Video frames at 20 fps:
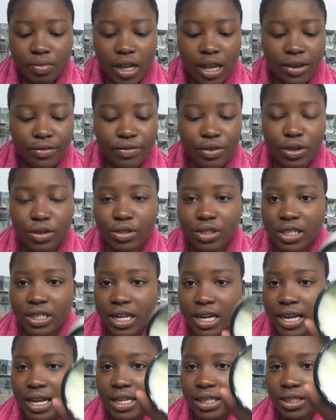infused in
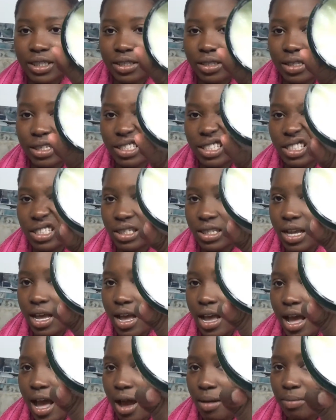it. And this is
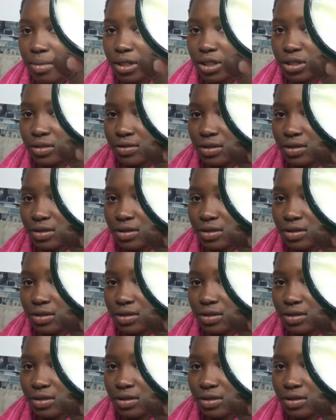how much of